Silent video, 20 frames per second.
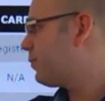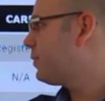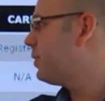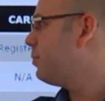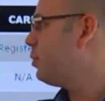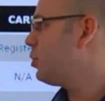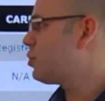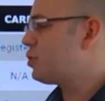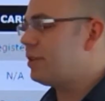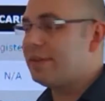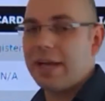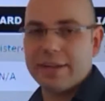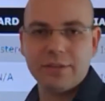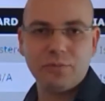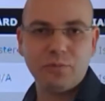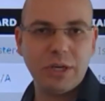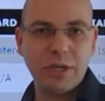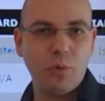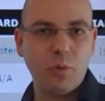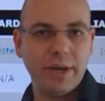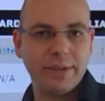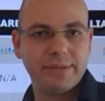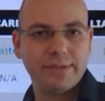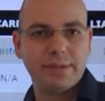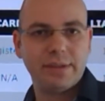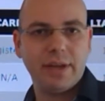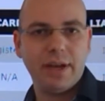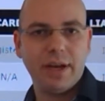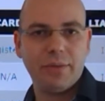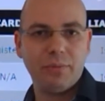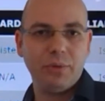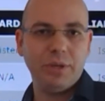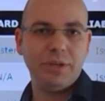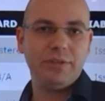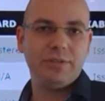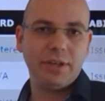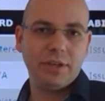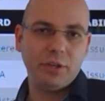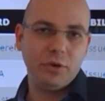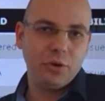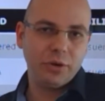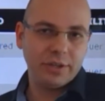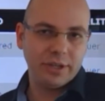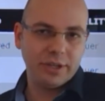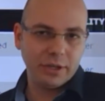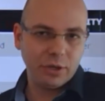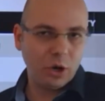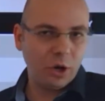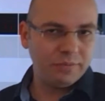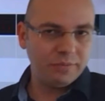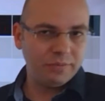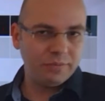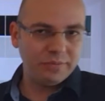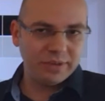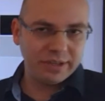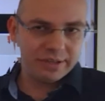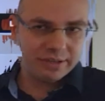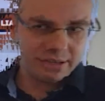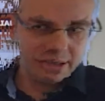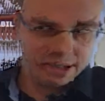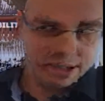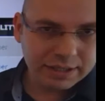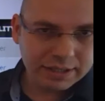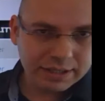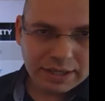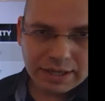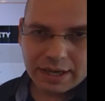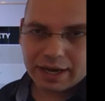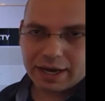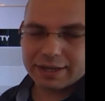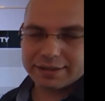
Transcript: if the merchant doesn't request 3D Secure, then obviously